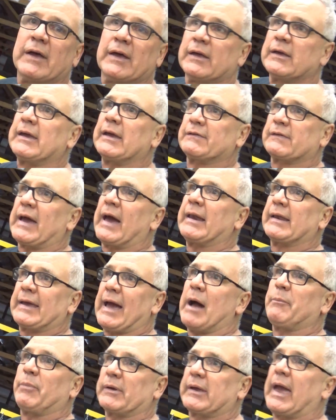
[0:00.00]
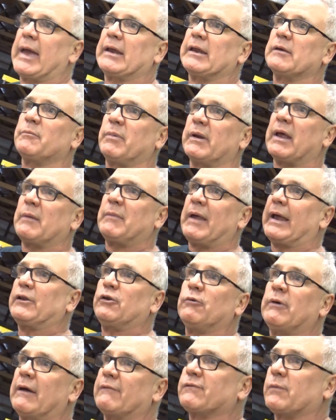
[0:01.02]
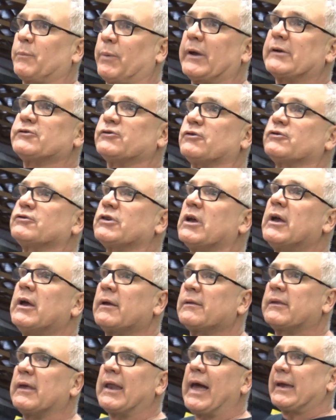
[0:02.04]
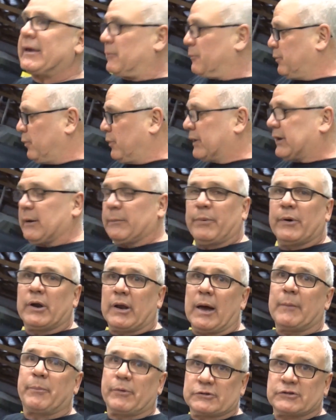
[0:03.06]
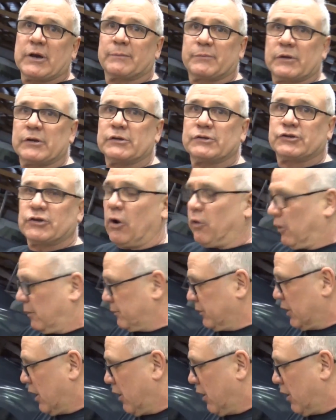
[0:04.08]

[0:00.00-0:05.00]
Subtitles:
It gets kind of complicated, but I do have some pictures that we can put up or something and show them,